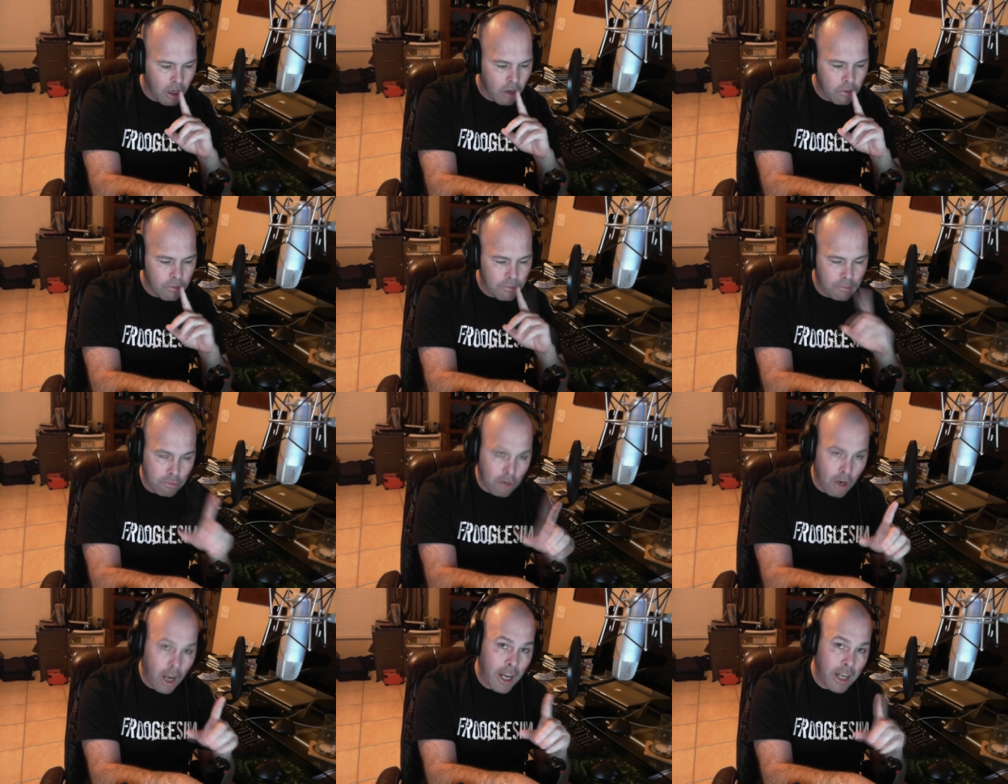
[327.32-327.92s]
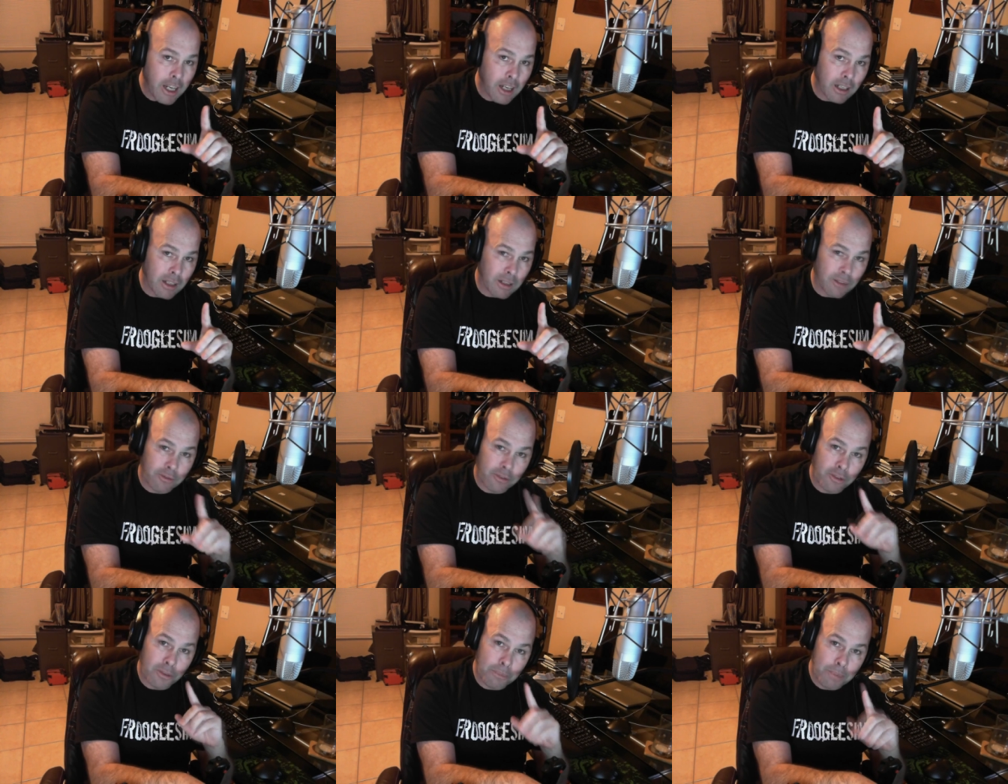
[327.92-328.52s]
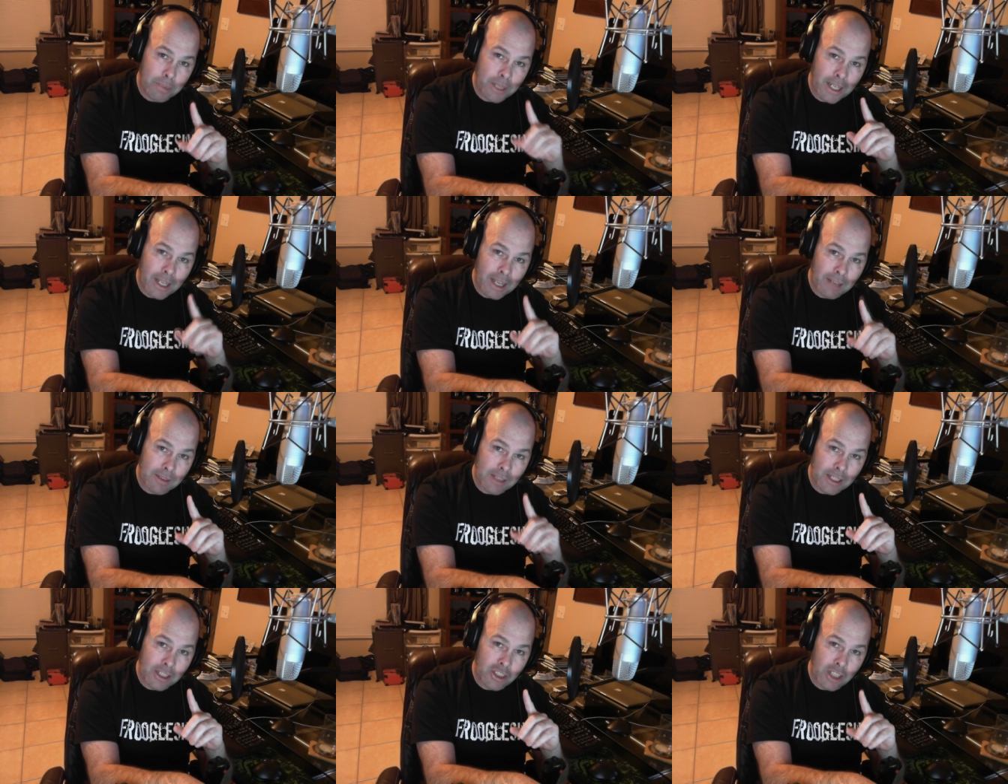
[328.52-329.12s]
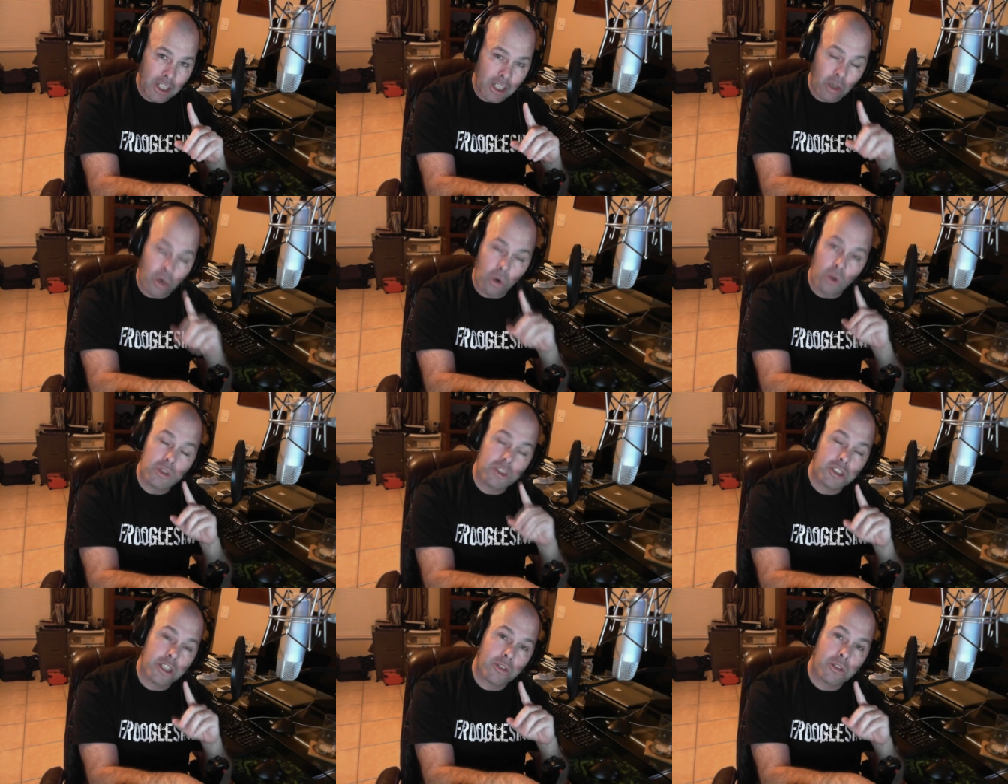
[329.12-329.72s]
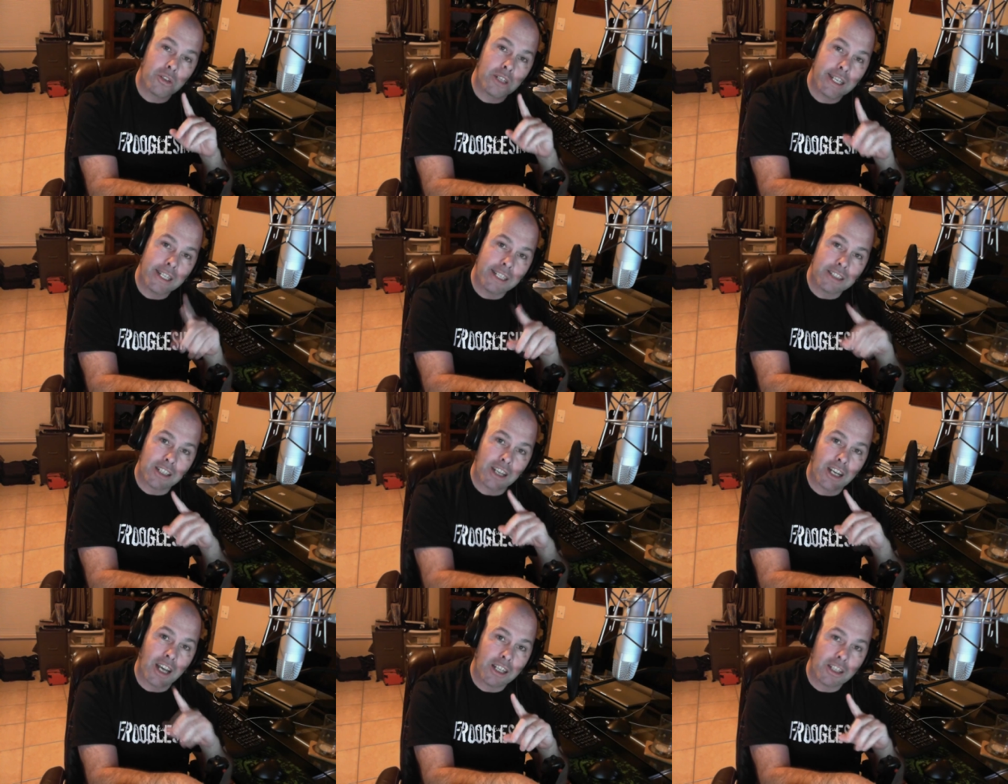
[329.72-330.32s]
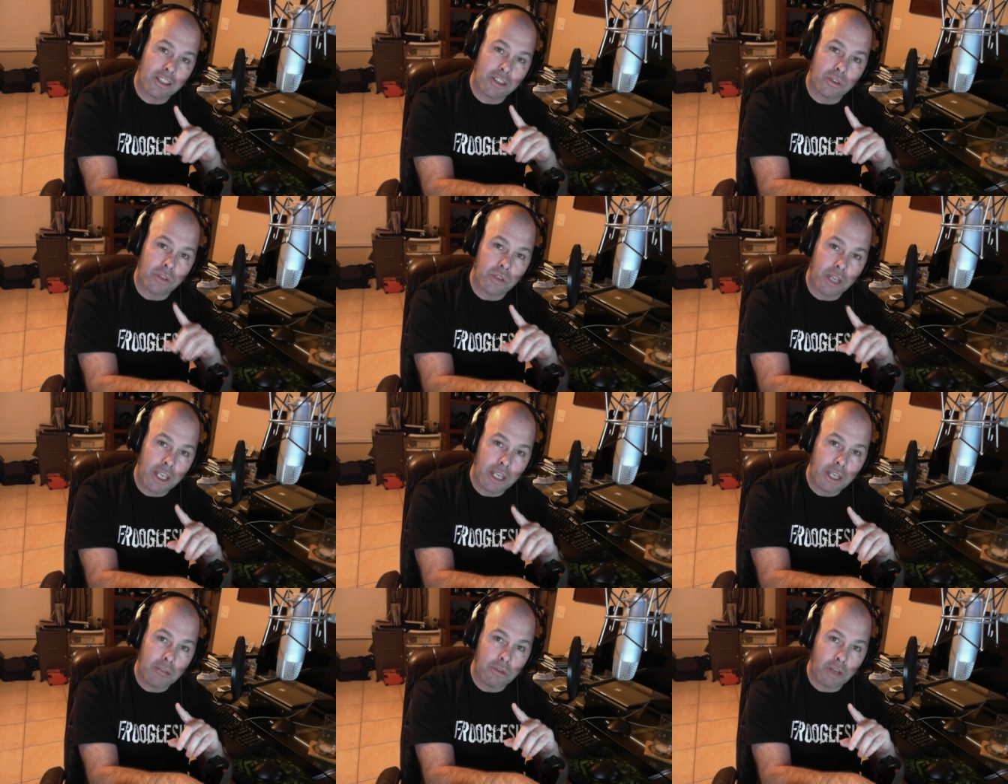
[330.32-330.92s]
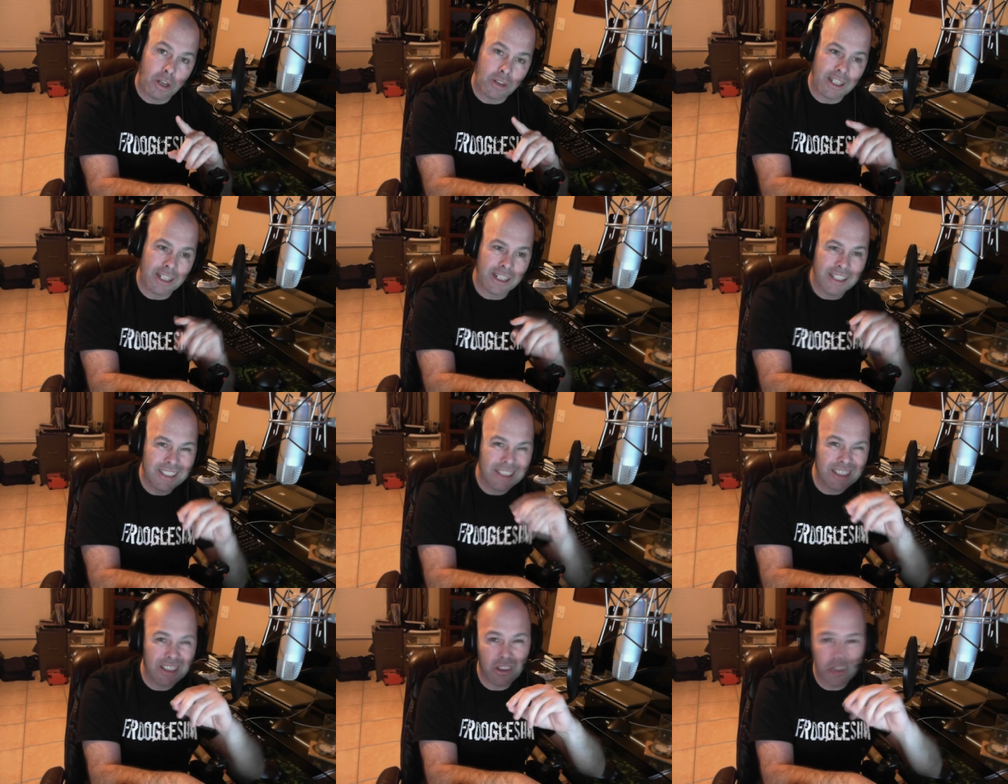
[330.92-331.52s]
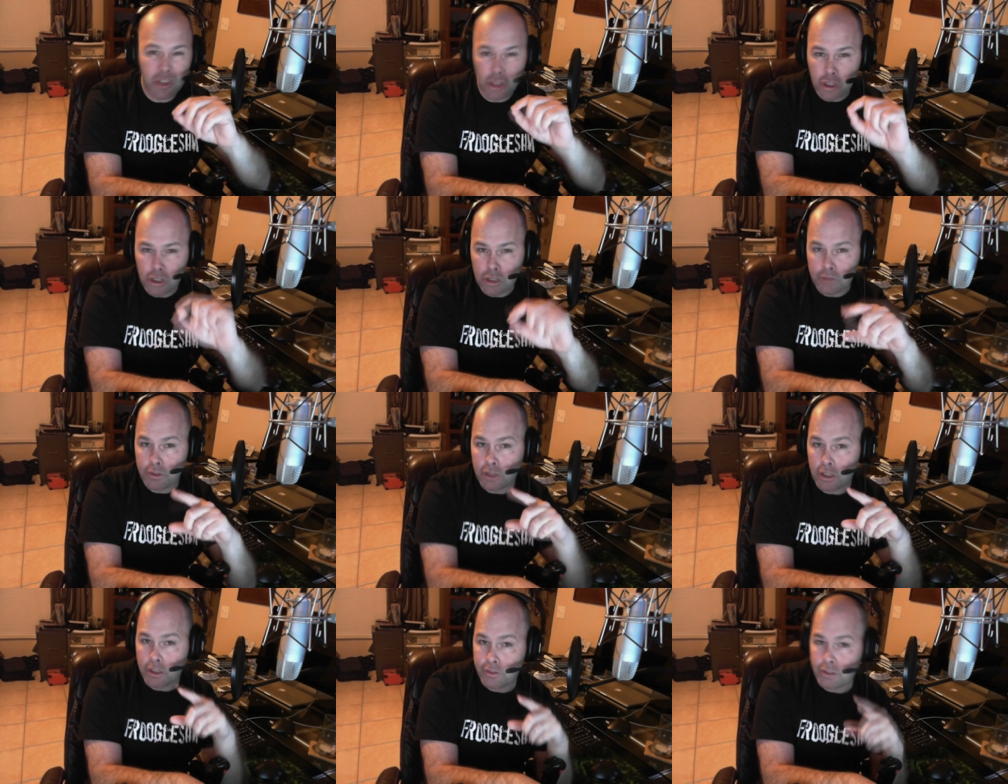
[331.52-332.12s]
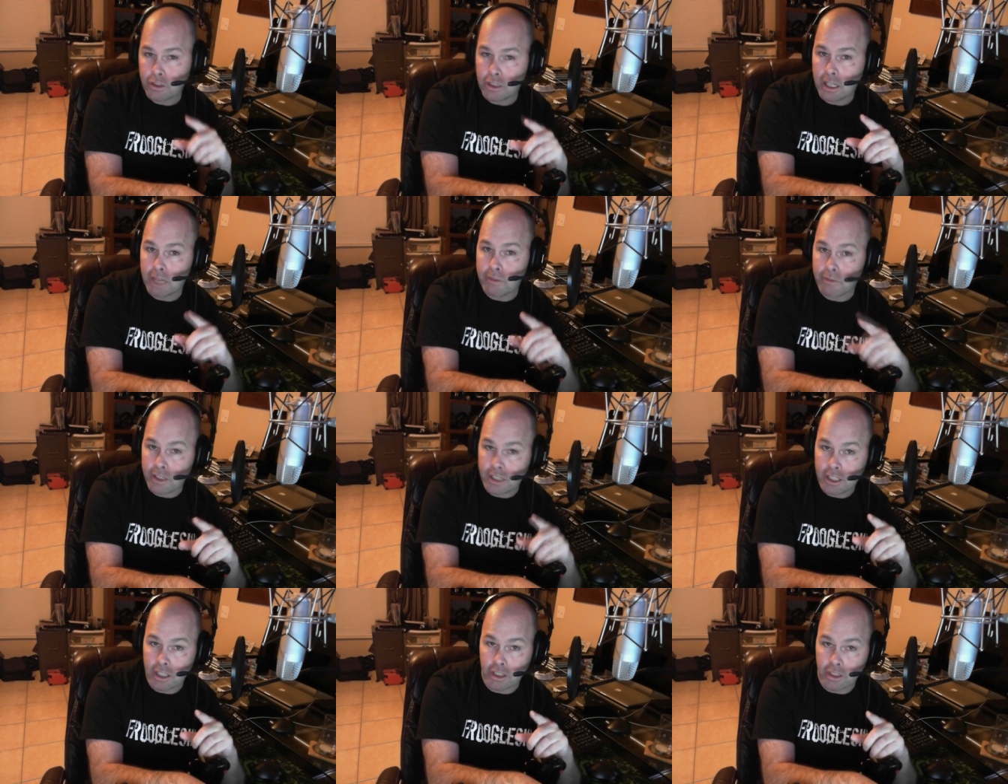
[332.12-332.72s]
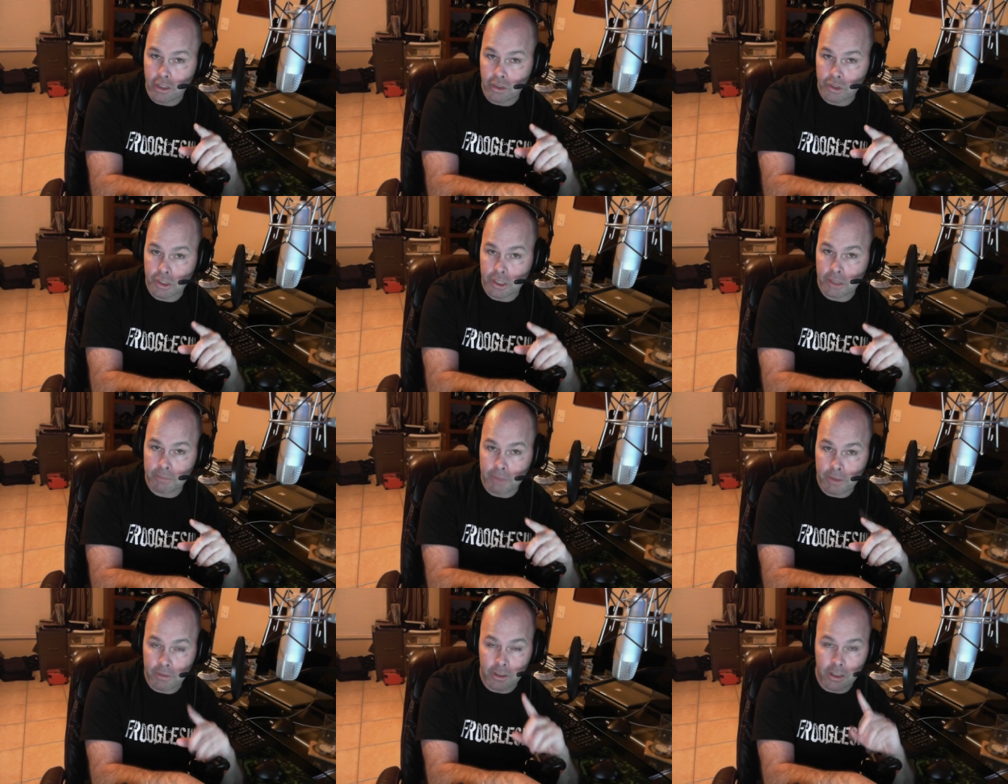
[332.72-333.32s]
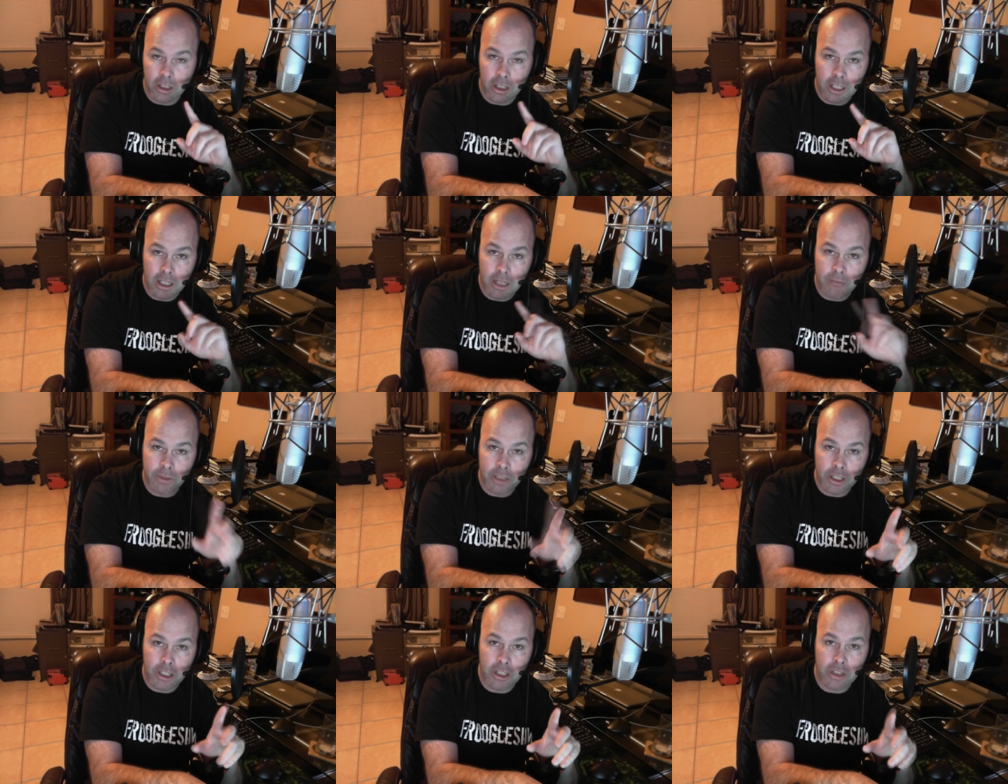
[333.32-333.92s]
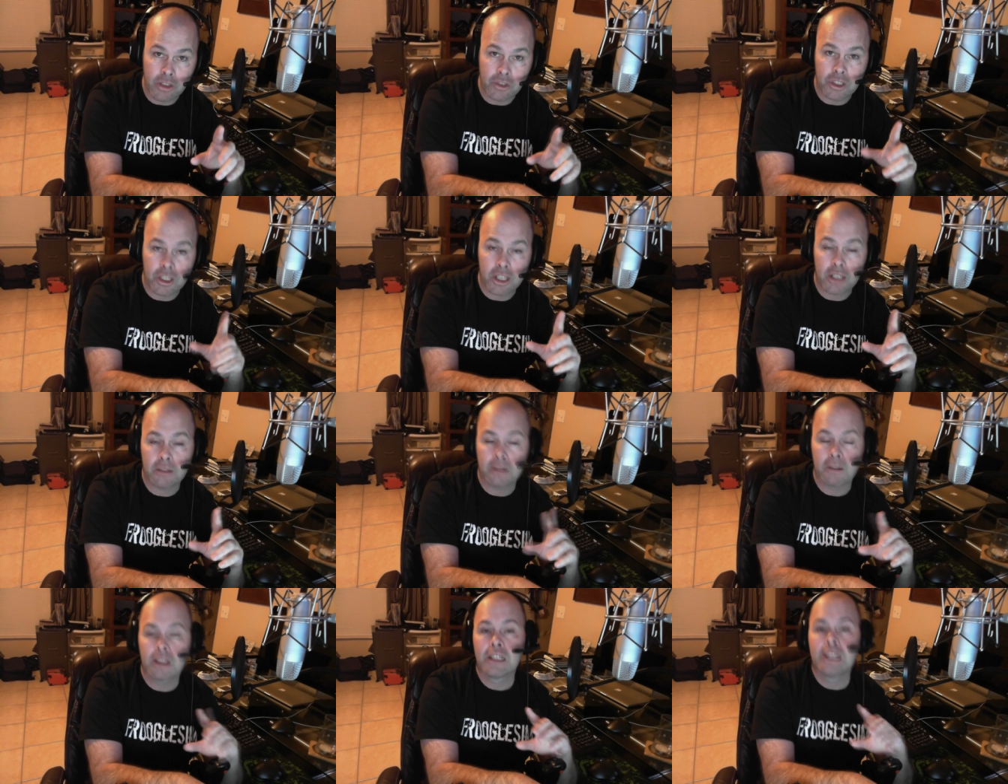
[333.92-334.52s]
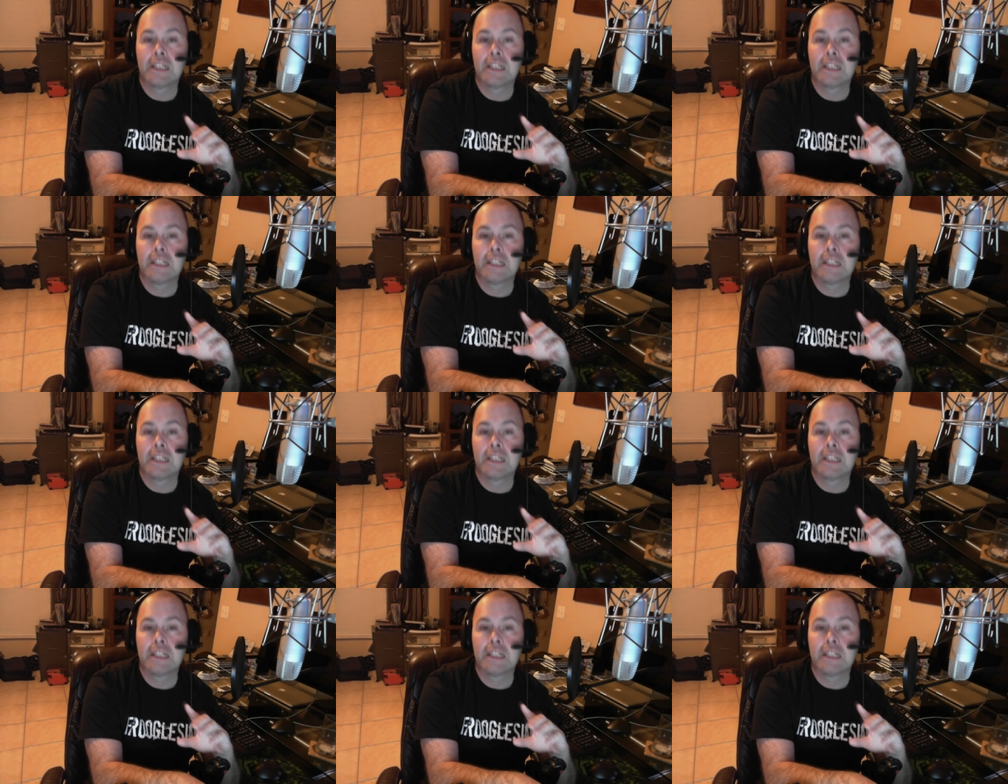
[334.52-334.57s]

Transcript: Ryan from PMDG also linked an article he wrote. Now, this is only useful if you're an NVIDIA user. If you're not an NVIDIA user,